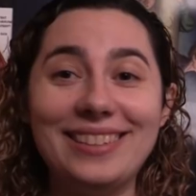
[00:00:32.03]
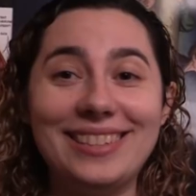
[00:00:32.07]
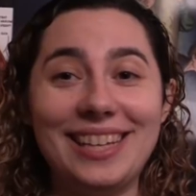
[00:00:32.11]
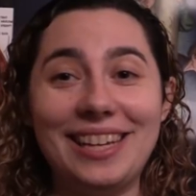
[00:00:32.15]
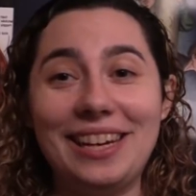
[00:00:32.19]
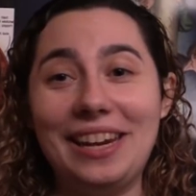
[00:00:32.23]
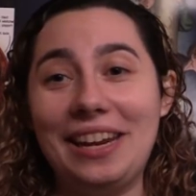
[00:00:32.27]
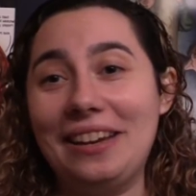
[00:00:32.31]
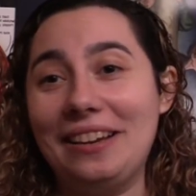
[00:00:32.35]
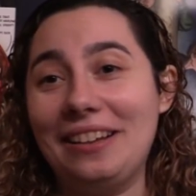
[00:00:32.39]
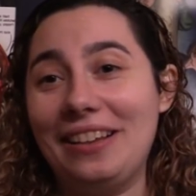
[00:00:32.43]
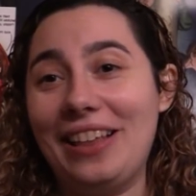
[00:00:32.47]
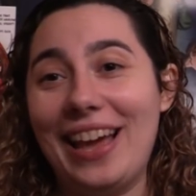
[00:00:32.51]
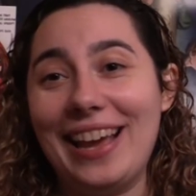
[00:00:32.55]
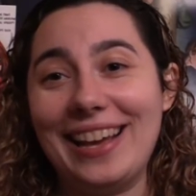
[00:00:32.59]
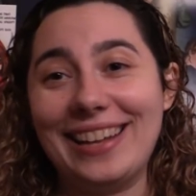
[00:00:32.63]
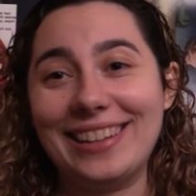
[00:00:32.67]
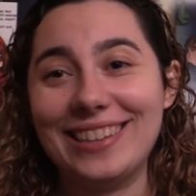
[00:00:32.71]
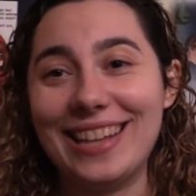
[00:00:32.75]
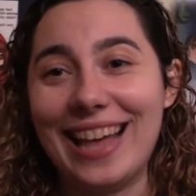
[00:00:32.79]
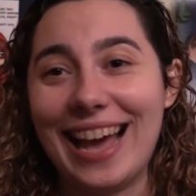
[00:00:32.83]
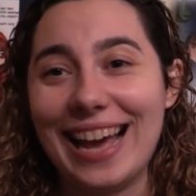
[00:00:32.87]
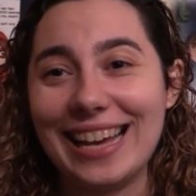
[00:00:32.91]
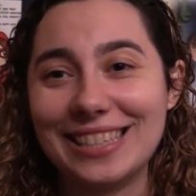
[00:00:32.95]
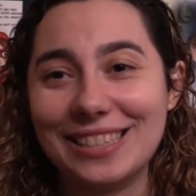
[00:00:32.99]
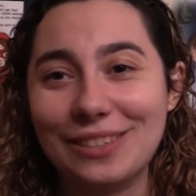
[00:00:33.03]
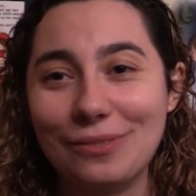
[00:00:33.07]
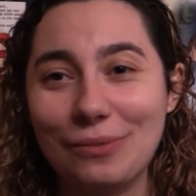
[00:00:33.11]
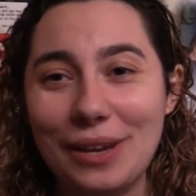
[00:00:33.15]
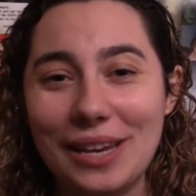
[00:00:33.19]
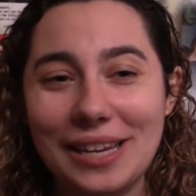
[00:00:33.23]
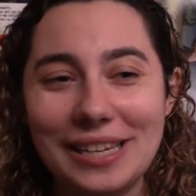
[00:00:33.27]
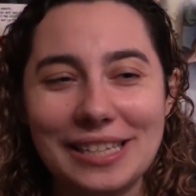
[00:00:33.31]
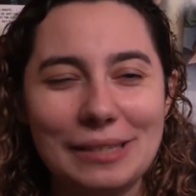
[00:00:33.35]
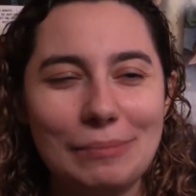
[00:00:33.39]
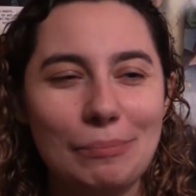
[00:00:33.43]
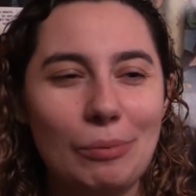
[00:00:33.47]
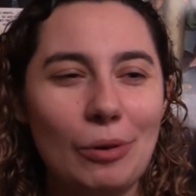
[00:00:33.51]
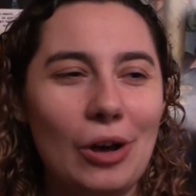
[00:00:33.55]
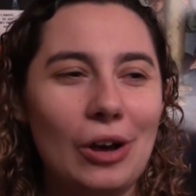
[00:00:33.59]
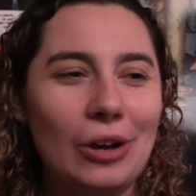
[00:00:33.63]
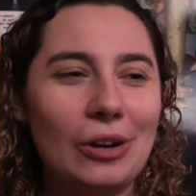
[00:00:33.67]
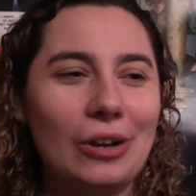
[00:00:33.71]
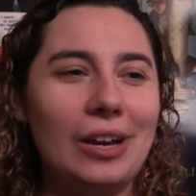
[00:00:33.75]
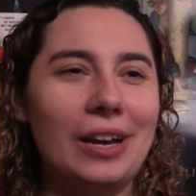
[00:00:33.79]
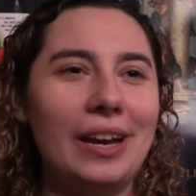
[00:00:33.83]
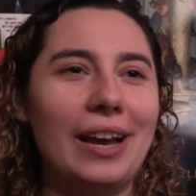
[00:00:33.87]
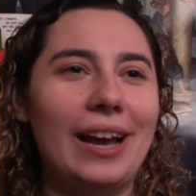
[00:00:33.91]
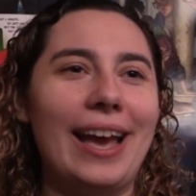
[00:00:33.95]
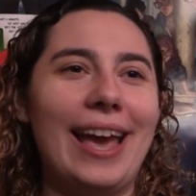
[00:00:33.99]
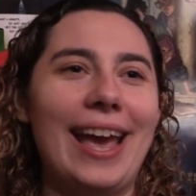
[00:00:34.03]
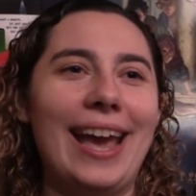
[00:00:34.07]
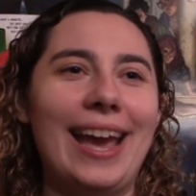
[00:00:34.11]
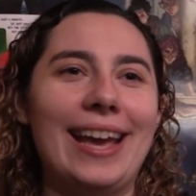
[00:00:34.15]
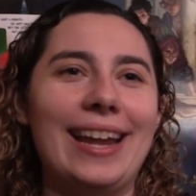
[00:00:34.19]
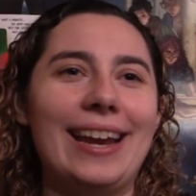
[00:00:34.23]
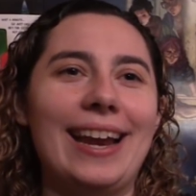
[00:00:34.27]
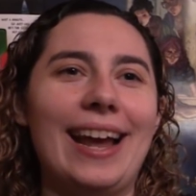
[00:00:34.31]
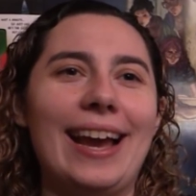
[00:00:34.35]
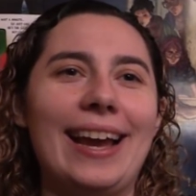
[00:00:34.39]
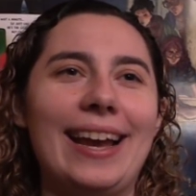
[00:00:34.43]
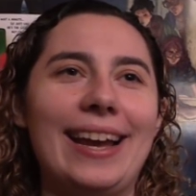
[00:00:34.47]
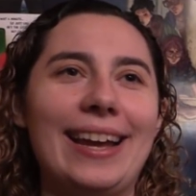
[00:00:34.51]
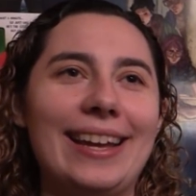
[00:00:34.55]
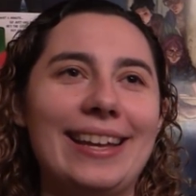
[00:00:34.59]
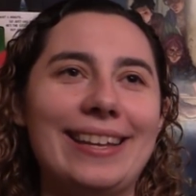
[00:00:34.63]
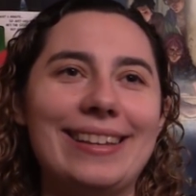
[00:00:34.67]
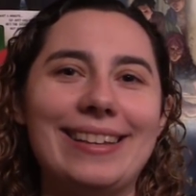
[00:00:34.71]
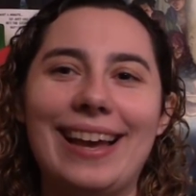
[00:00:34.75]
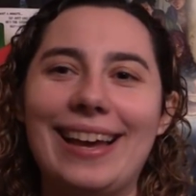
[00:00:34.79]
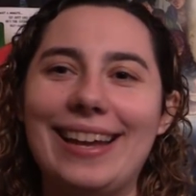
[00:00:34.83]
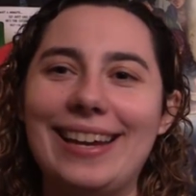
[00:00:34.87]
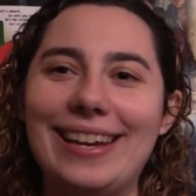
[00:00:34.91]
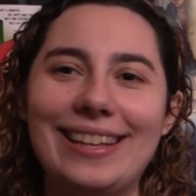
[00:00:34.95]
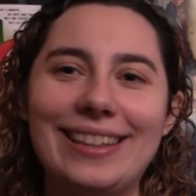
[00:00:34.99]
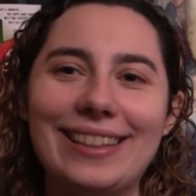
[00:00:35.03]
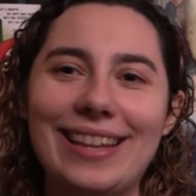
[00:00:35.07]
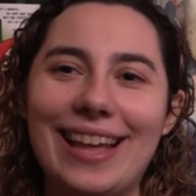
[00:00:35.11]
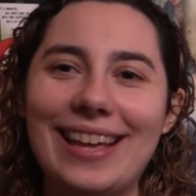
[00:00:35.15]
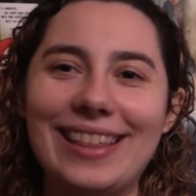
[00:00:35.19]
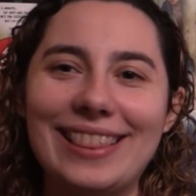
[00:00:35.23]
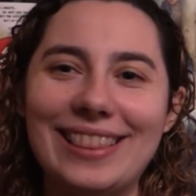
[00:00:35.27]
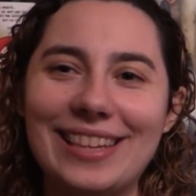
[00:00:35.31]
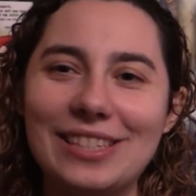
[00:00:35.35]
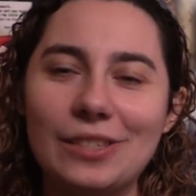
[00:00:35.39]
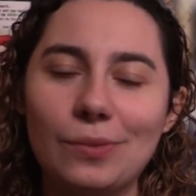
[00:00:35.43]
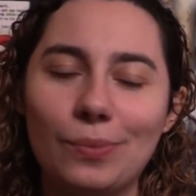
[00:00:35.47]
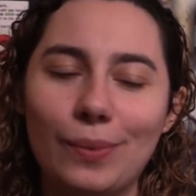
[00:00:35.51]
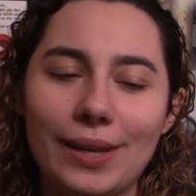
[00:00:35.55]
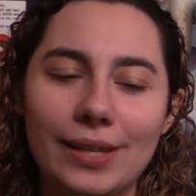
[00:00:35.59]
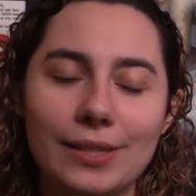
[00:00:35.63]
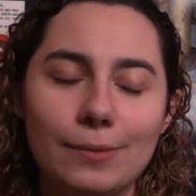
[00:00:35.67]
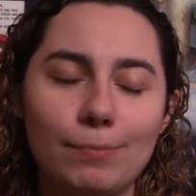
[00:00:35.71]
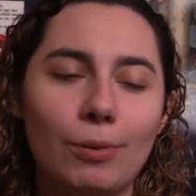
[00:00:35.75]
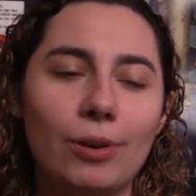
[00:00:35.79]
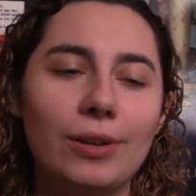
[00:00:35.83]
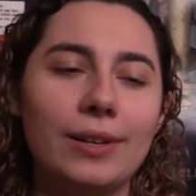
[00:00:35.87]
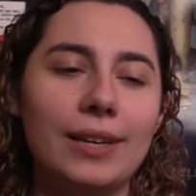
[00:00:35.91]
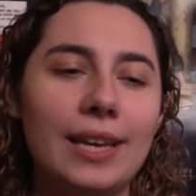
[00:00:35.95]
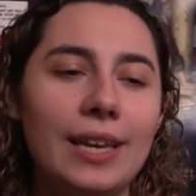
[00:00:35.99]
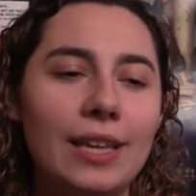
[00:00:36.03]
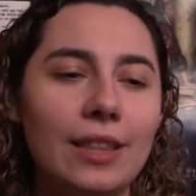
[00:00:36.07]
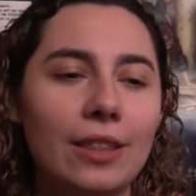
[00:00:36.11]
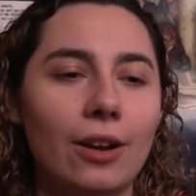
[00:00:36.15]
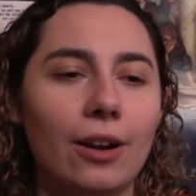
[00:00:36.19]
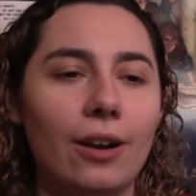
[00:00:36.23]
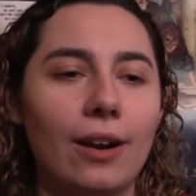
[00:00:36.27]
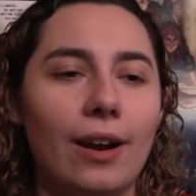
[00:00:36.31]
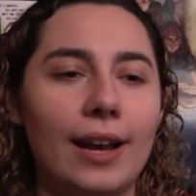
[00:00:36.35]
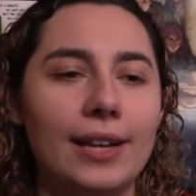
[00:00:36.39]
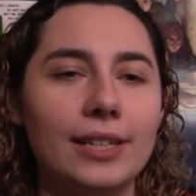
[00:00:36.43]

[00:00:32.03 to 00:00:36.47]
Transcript: Didn't like last week's book and I, I didn't like this week's book either.